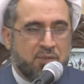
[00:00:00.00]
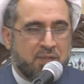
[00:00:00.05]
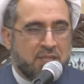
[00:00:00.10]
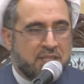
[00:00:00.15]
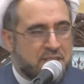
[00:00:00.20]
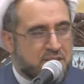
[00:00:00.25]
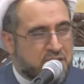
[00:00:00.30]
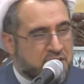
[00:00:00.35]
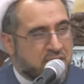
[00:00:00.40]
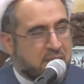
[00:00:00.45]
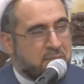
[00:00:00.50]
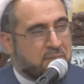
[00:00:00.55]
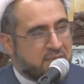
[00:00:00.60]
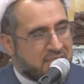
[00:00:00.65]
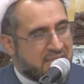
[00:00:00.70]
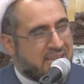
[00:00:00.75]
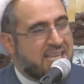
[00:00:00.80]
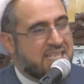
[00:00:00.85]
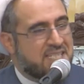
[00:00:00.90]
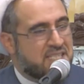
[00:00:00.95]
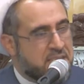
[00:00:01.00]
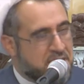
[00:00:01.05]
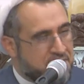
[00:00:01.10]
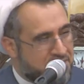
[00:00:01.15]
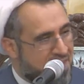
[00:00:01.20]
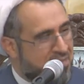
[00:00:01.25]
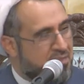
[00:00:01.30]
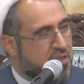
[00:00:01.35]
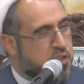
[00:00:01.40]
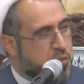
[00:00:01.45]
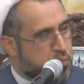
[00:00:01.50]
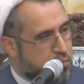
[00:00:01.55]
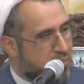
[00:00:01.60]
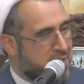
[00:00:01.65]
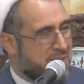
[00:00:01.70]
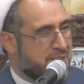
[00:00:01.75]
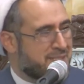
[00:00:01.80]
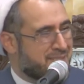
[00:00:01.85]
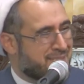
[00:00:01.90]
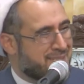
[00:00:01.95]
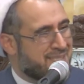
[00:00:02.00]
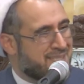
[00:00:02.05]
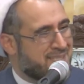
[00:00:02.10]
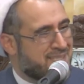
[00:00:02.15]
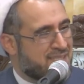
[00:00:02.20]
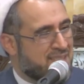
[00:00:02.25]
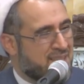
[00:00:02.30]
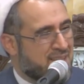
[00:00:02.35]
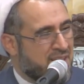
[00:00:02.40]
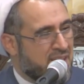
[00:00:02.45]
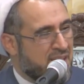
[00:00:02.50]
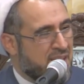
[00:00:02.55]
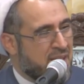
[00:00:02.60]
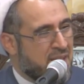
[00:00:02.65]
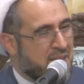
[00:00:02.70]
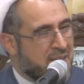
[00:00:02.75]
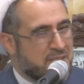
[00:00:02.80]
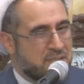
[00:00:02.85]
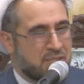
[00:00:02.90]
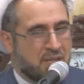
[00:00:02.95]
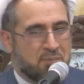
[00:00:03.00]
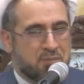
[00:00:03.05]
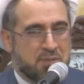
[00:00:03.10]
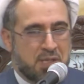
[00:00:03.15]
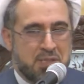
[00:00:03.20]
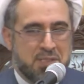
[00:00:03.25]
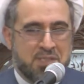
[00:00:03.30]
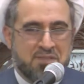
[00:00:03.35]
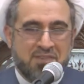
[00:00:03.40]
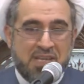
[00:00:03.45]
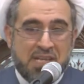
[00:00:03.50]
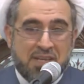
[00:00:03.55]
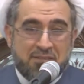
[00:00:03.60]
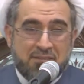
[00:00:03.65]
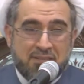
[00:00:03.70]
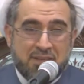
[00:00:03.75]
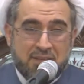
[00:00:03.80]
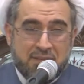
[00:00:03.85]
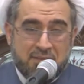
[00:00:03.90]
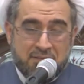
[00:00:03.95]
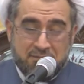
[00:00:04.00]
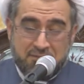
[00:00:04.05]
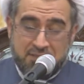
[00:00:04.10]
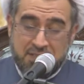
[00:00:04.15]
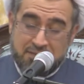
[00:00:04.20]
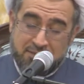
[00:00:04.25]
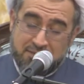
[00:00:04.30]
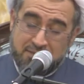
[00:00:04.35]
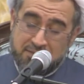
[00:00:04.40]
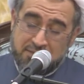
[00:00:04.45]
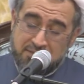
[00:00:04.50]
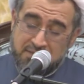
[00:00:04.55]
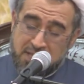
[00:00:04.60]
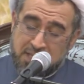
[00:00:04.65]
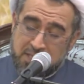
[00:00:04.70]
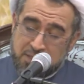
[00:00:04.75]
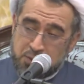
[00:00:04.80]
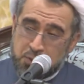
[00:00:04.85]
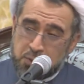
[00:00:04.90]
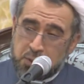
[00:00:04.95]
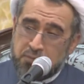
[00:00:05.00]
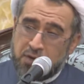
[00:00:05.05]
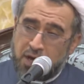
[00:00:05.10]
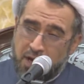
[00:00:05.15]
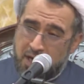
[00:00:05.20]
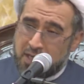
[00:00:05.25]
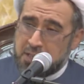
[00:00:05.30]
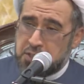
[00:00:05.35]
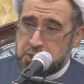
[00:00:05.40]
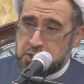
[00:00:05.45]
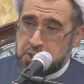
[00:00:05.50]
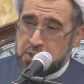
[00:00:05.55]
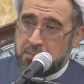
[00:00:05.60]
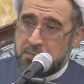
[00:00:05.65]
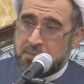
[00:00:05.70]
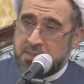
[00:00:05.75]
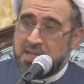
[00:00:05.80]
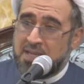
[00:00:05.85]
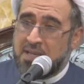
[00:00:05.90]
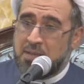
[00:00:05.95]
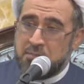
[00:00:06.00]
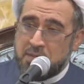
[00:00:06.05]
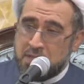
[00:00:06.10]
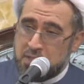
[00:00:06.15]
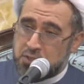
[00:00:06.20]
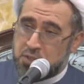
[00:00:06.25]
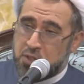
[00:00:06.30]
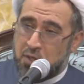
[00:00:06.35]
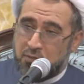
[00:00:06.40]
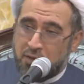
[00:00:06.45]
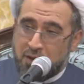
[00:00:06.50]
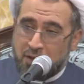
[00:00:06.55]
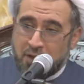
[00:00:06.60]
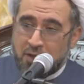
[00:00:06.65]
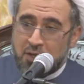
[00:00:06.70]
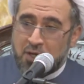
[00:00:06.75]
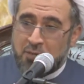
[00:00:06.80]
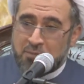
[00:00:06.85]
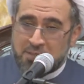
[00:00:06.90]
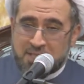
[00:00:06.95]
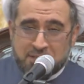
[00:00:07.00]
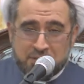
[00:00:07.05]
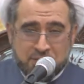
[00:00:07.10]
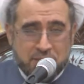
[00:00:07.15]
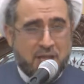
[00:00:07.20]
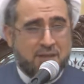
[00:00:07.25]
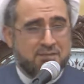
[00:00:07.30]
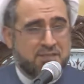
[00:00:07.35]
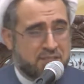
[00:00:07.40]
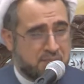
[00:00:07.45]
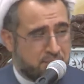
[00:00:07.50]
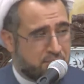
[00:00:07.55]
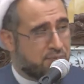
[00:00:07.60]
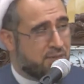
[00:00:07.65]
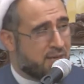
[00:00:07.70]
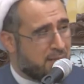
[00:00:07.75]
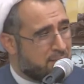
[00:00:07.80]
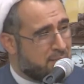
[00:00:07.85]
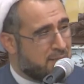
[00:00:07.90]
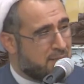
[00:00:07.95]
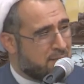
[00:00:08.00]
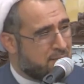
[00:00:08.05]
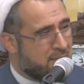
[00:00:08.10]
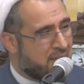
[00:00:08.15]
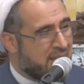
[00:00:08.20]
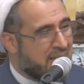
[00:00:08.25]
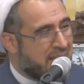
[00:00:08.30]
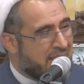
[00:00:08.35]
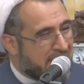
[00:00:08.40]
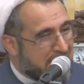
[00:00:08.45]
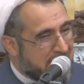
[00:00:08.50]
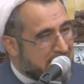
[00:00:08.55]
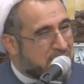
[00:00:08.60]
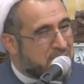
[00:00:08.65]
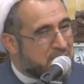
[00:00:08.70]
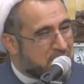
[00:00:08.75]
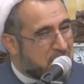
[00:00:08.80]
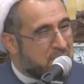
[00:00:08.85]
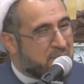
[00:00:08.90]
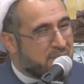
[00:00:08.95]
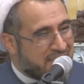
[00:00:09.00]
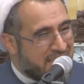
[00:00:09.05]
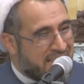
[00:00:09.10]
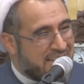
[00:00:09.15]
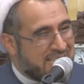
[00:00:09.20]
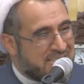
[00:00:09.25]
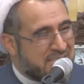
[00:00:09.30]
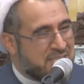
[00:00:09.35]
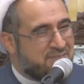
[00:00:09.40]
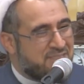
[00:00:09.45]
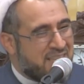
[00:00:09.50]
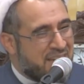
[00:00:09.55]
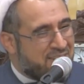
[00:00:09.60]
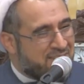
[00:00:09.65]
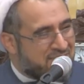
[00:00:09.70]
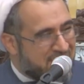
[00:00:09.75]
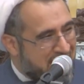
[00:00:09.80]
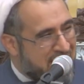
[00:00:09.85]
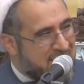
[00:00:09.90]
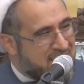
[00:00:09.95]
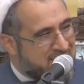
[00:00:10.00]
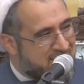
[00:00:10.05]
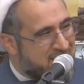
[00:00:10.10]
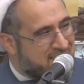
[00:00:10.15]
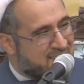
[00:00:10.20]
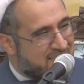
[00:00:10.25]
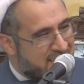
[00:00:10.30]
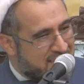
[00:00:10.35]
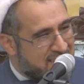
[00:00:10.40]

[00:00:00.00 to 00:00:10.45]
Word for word: some cases, we have experienced this. Sometimes we, we were in sort of hardship, then the mercy of Allah comes and solves the problem. In some cases, we have tasted that